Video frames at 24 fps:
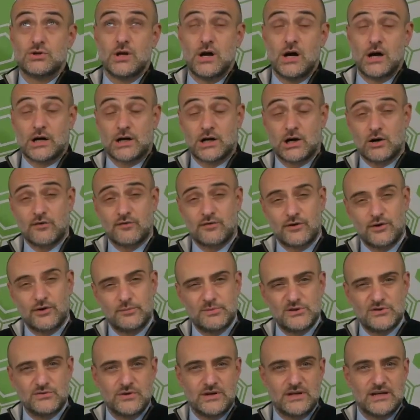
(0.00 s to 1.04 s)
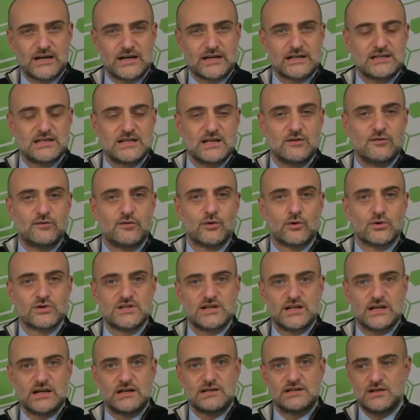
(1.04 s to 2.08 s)
cover between 1940
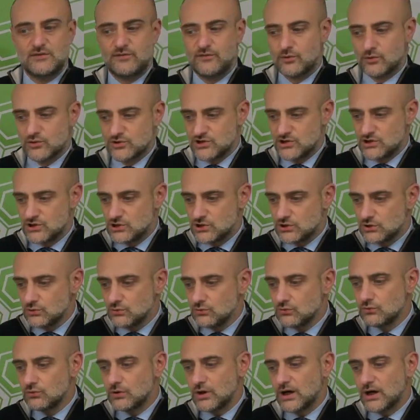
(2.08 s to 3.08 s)
and 1942,